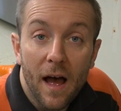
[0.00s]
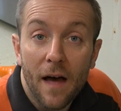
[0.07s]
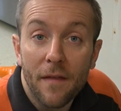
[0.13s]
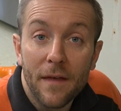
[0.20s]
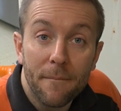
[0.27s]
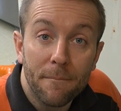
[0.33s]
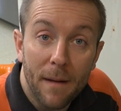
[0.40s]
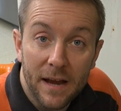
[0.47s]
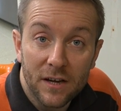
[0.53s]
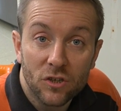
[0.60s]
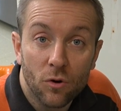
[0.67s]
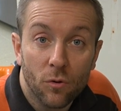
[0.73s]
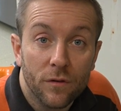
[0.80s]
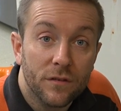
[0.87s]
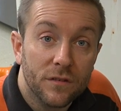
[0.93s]
and then make
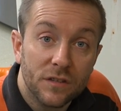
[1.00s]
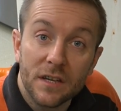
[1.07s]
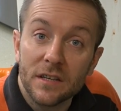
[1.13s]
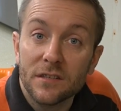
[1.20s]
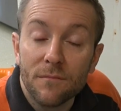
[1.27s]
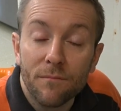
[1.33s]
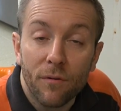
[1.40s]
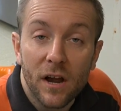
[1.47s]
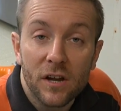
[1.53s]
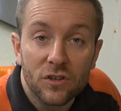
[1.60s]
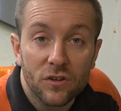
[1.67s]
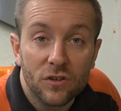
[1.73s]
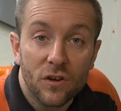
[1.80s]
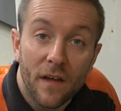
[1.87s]
sure that the system pressures